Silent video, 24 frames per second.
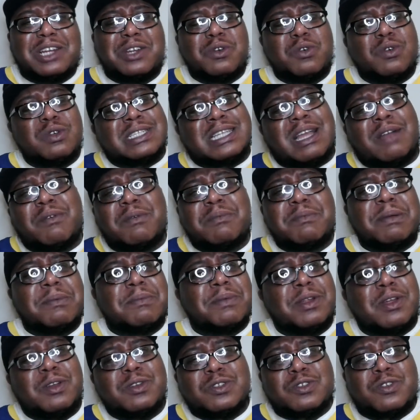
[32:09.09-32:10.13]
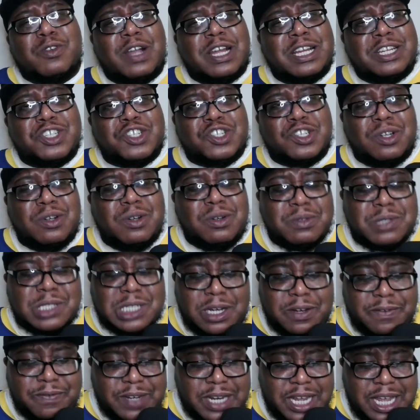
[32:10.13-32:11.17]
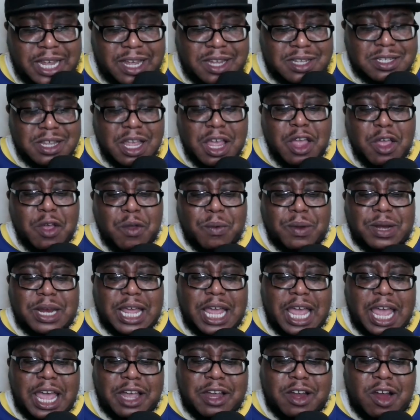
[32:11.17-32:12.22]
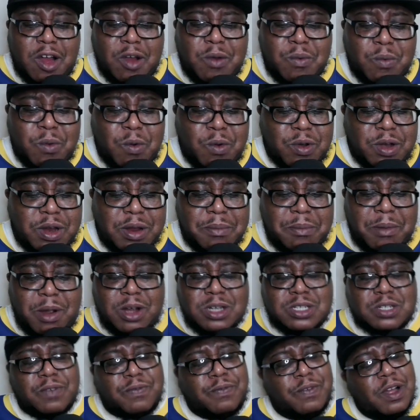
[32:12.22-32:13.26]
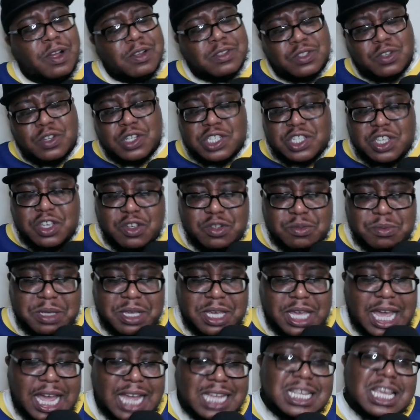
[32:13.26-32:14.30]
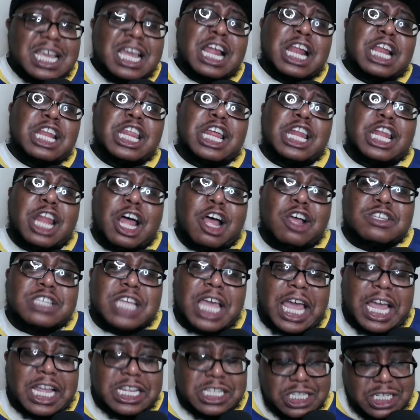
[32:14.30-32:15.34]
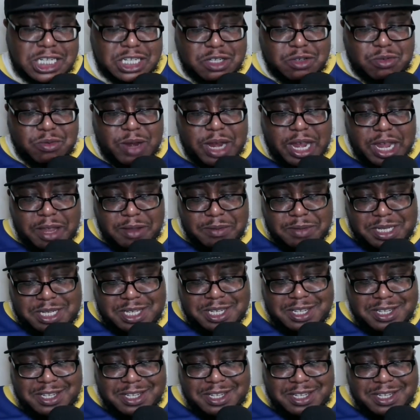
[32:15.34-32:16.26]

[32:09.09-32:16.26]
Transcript: Louis. I remember those Greatest Show on Turf days when they had Kurt Warner and Marshall Faulk. So excuse me, you guys, the Los Angeles Rams.